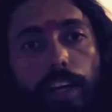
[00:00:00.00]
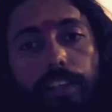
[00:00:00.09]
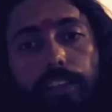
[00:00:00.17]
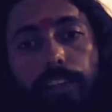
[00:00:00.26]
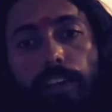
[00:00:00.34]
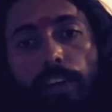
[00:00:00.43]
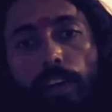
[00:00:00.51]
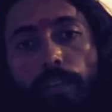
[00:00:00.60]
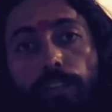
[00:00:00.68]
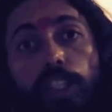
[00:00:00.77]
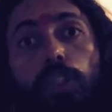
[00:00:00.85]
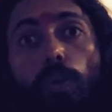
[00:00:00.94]
that
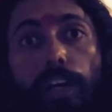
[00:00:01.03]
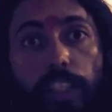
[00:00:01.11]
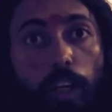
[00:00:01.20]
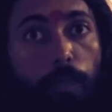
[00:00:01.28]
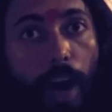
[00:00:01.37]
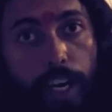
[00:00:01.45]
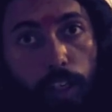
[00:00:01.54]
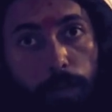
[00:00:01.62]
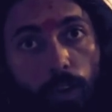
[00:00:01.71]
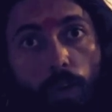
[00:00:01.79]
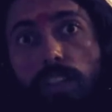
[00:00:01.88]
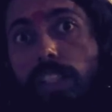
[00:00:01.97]
this orator might
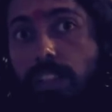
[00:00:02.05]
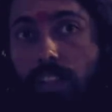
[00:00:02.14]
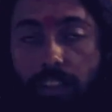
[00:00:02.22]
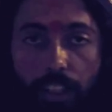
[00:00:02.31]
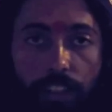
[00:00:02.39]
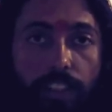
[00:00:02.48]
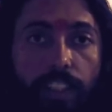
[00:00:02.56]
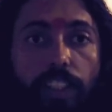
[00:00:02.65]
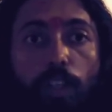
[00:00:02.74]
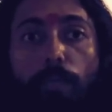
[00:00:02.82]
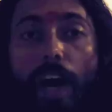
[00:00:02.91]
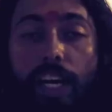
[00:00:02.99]
be, or this content
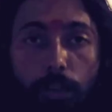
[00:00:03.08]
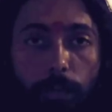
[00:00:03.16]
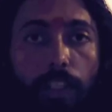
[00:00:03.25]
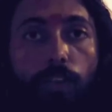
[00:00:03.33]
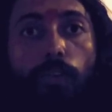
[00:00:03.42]
creator might be,